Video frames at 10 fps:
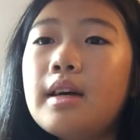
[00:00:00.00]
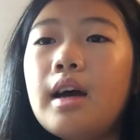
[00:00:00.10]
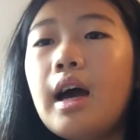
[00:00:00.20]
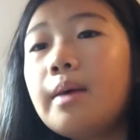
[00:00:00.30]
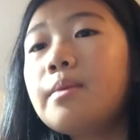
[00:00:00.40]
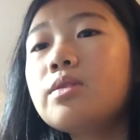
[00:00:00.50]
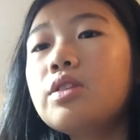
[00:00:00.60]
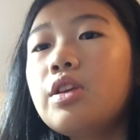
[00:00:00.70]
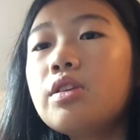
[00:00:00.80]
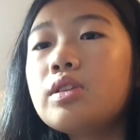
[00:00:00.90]
I
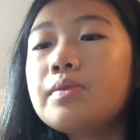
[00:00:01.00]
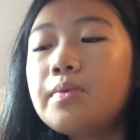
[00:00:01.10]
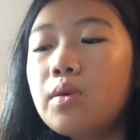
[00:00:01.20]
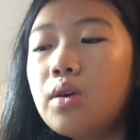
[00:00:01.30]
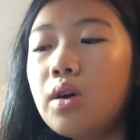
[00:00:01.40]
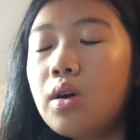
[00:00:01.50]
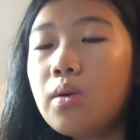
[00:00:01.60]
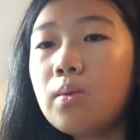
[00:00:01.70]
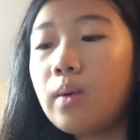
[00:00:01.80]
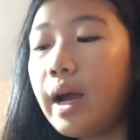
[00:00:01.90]
mostly use for
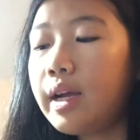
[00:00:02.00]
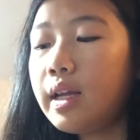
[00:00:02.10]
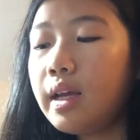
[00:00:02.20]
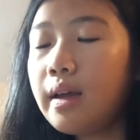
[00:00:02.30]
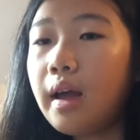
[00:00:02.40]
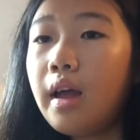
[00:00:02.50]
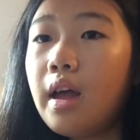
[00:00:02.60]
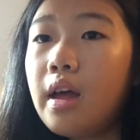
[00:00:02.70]
writing.